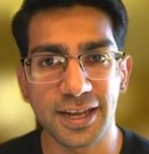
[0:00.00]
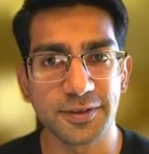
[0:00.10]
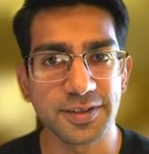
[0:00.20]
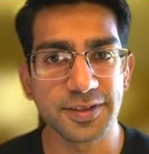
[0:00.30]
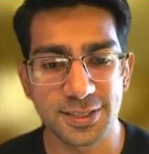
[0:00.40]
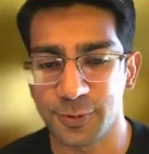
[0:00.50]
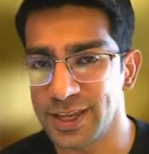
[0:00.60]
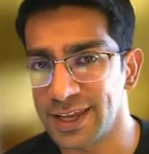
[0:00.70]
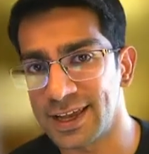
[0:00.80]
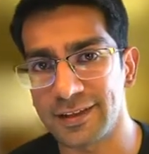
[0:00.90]
know this is a
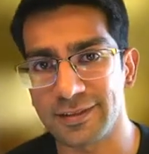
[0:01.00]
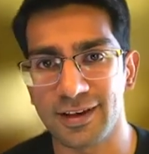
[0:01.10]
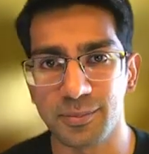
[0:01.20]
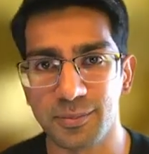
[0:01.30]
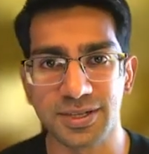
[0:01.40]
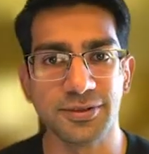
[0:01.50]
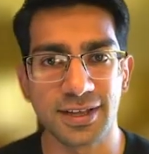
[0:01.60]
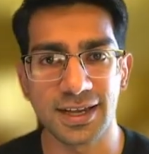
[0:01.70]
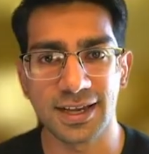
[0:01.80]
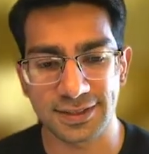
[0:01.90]
weekend hackathon, but do
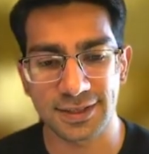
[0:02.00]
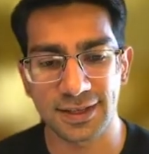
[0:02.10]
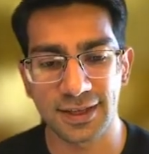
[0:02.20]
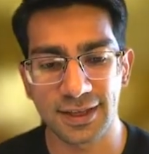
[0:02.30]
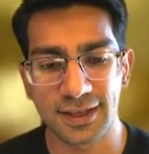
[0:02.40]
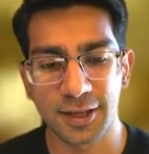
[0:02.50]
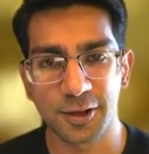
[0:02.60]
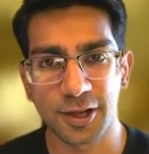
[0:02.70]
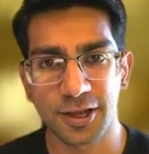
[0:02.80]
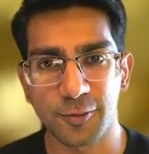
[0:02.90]
not
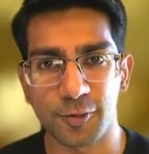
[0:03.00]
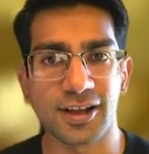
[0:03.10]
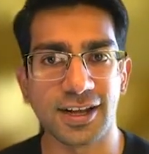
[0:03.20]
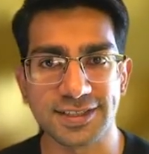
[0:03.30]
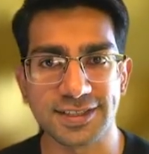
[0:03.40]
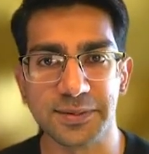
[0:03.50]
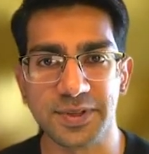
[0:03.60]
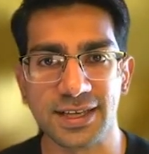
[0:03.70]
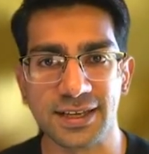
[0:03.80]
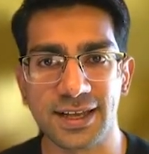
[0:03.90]
work on
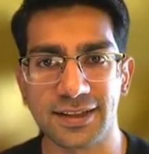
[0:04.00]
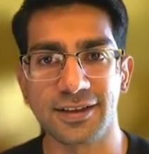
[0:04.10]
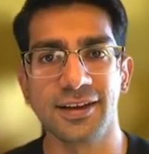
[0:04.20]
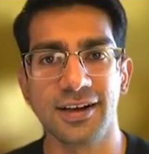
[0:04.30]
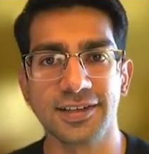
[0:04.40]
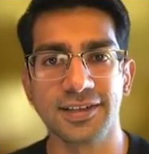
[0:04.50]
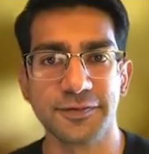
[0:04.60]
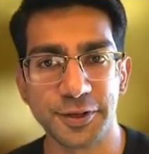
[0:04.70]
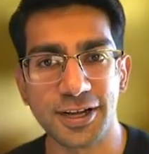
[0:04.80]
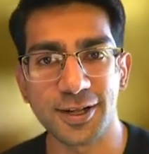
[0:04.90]
something at the cost
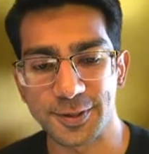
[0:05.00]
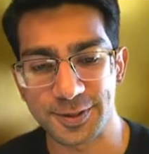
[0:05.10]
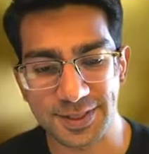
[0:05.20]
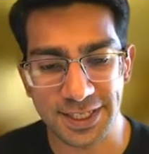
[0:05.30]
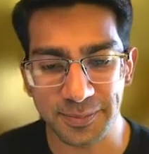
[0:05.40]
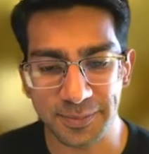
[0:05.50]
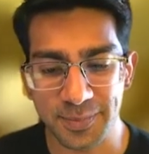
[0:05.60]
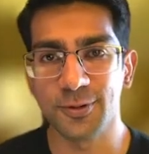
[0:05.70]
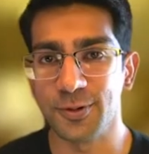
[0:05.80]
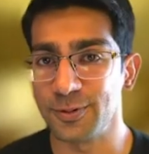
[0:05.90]
of your health or sleep.
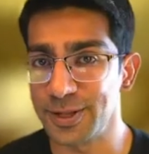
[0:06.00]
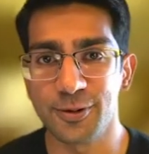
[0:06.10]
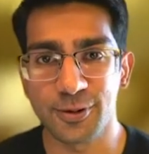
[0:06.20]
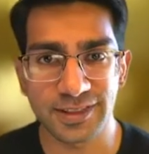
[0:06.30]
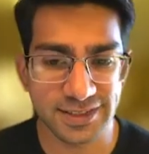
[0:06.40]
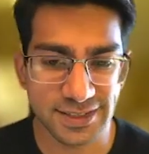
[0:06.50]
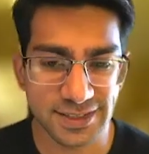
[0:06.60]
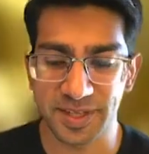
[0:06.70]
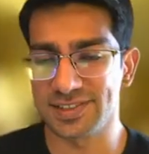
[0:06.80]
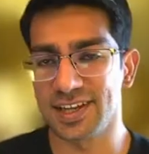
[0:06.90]
We really don't want this thing
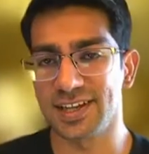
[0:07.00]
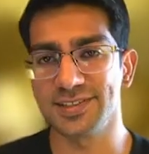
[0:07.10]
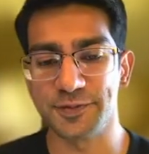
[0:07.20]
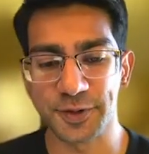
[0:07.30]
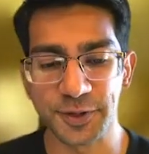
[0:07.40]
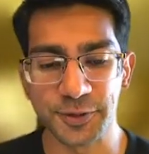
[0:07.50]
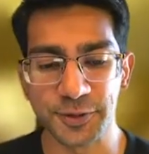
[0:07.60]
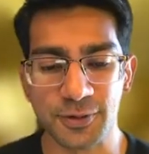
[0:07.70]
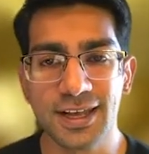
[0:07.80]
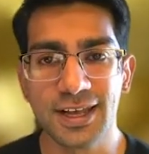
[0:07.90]
to be exhausting for
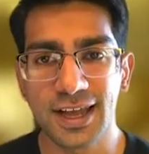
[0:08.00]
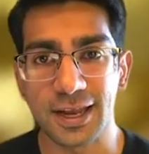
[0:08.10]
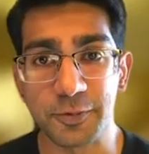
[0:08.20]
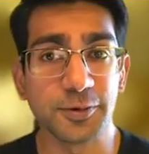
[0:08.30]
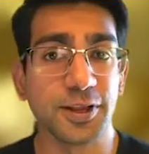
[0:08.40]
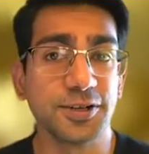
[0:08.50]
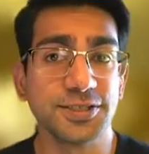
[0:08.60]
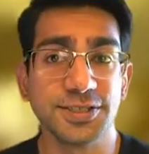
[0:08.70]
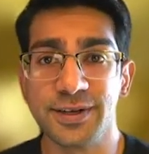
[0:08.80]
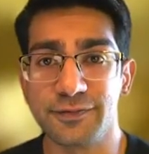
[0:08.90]
you, and we really
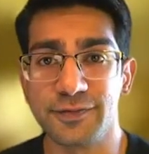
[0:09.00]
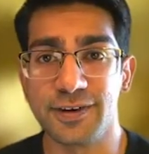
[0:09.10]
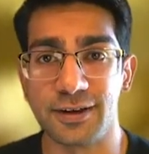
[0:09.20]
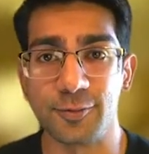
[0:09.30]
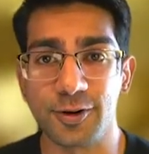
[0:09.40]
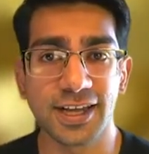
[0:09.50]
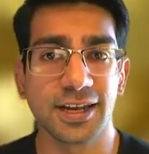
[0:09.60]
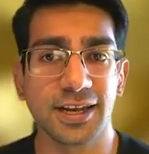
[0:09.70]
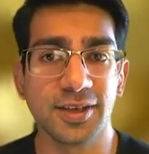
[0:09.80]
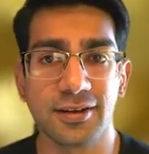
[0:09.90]
want you to have fun. We're going
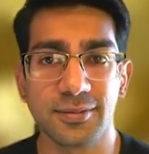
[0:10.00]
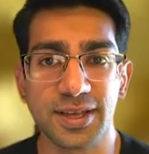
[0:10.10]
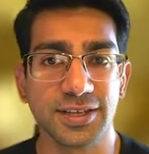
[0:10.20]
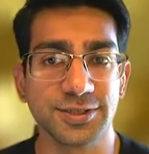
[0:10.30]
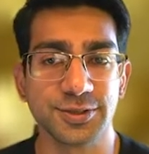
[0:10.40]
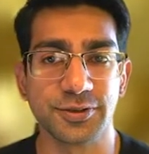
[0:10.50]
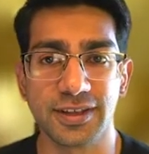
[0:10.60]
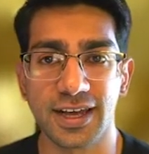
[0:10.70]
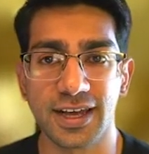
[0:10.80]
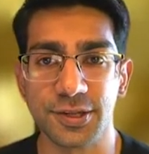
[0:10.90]
to be here making sure
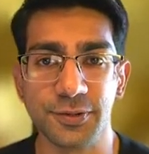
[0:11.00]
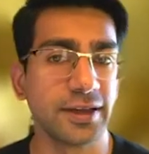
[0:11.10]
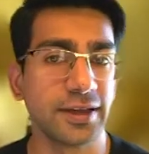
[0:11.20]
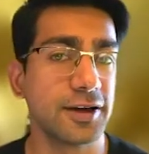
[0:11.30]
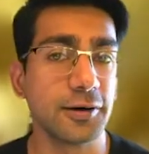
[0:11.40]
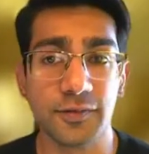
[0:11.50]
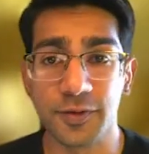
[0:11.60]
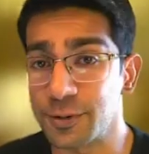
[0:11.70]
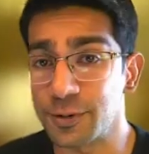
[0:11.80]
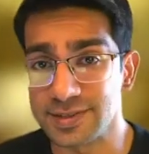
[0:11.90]
that you have all of
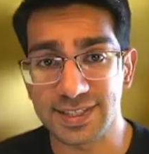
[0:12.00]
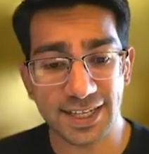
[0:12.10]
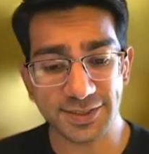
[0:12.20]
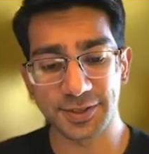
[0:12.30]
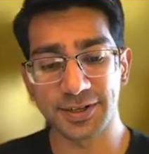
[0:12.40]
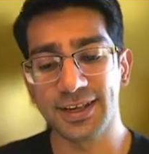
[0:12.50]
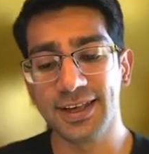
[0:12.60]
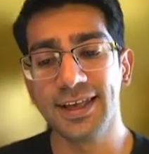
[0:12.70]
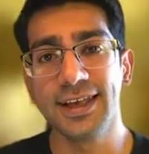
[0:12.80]
your questions answered.